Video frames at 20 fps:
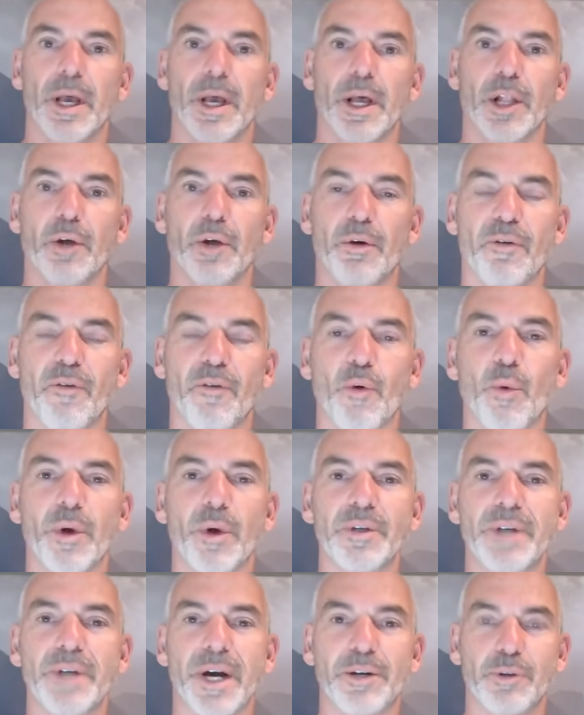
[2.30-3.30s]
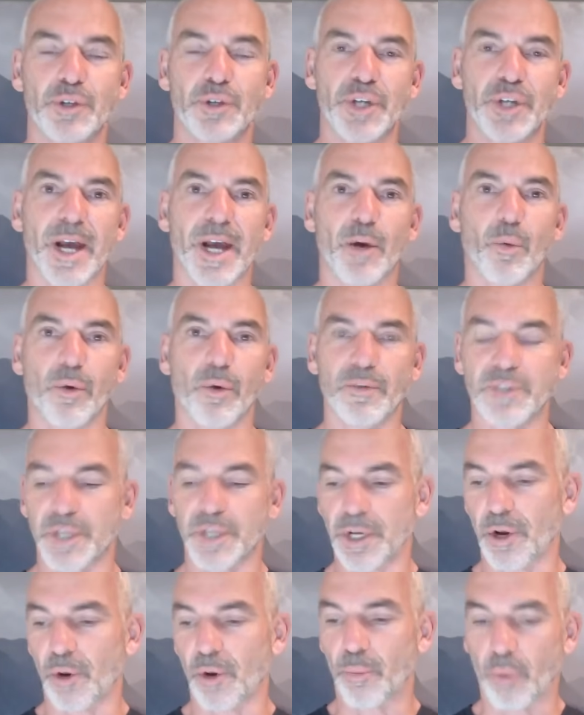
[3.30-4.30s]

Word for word: Hello, everyone. Dr. Jack Wolfson here,